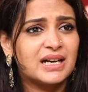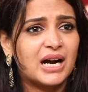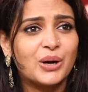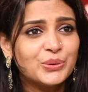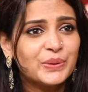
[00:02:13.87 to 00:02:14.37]

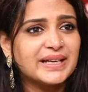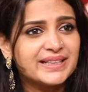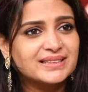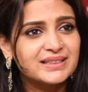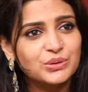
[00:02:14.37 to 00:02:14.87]
How do
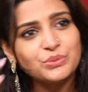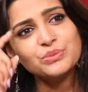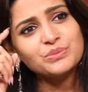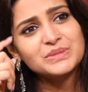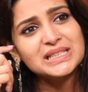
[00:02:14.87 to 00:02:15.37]
I,
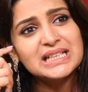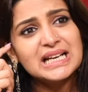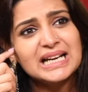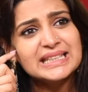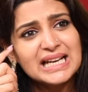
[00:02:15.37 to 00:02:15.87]
how they're going
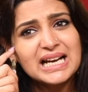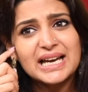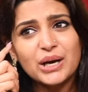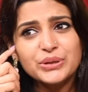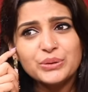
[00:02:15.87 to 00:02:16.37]
to take it?
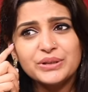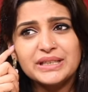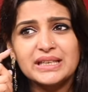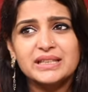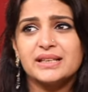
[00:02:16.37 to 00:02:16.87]
Yeah, how they're going
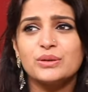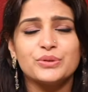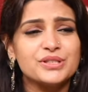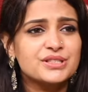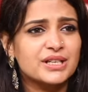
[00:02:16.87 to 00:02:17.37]
to take it. They're
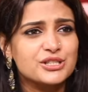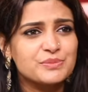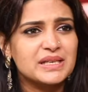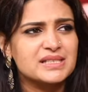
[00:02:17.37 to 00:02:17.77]
going to judge me.